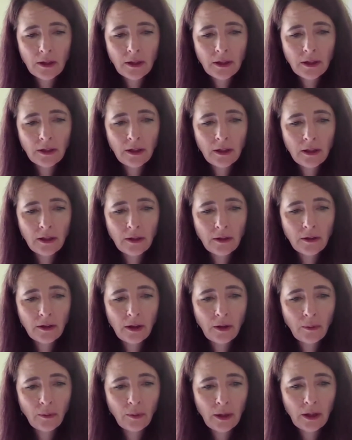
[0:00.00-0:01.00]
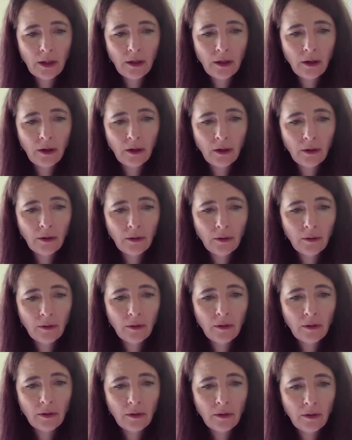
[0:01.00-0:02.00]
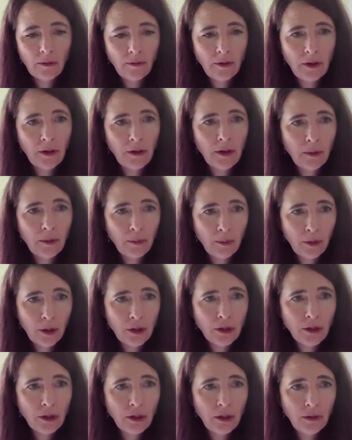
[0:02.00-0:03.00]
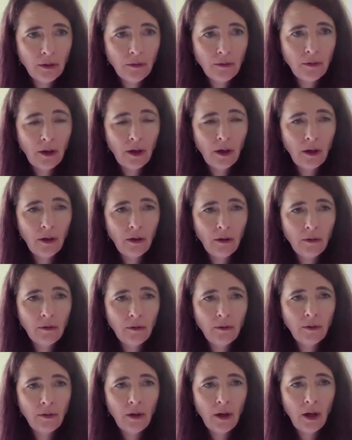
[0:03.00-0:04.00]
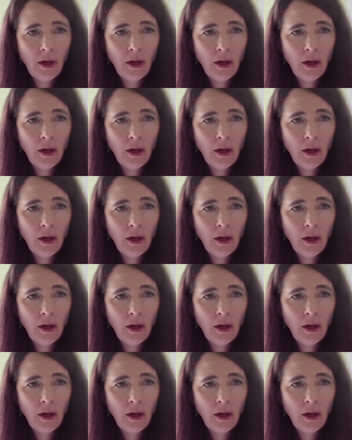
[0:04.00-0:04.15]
the thing that we are very appreciative of